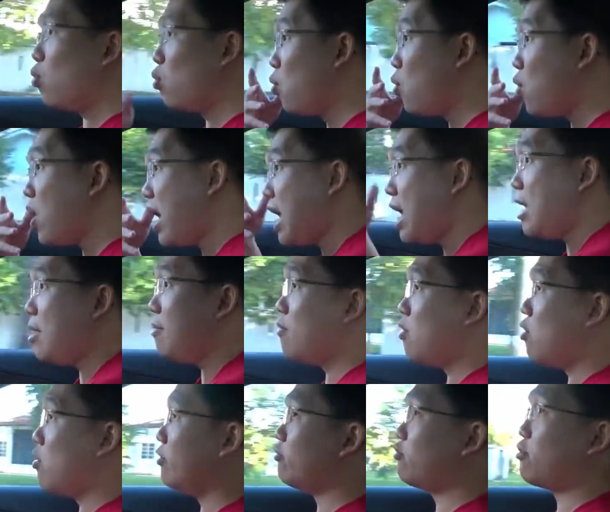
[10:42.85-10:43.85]
way
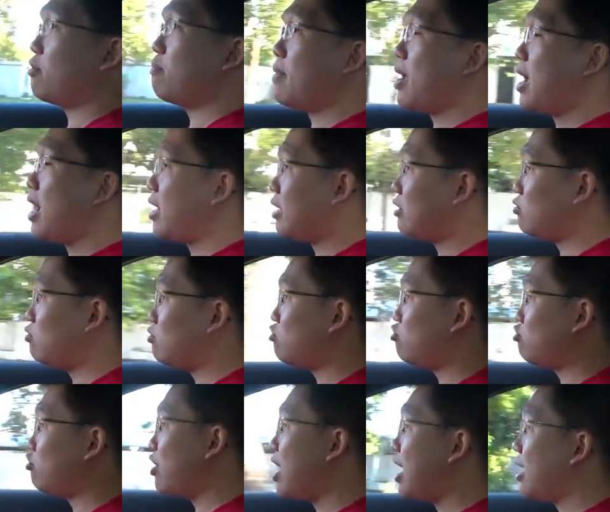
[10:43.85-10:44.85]
more dramatic to
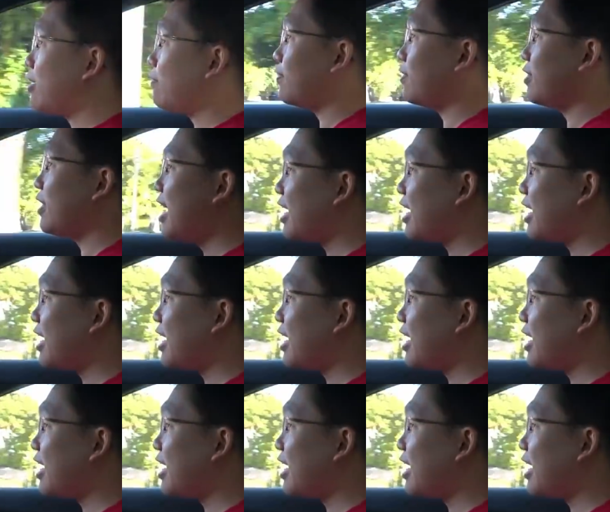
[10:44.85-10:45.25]
drive.